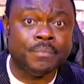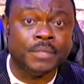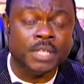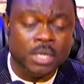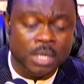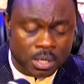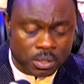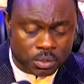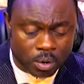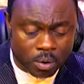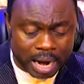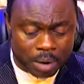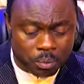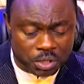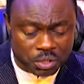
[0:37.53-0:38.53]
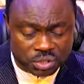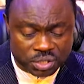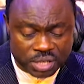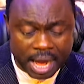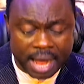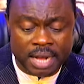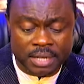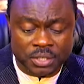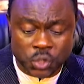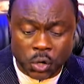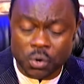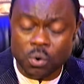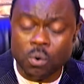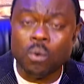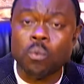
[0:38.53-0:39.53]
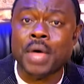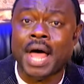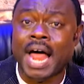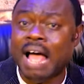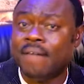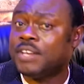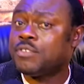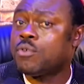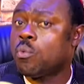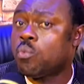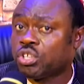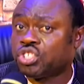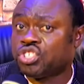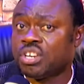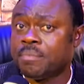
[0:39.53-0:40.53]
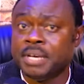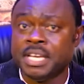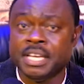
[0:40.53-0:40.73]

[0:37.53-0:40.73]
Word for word: So I want to say to you, wherever you're watching me,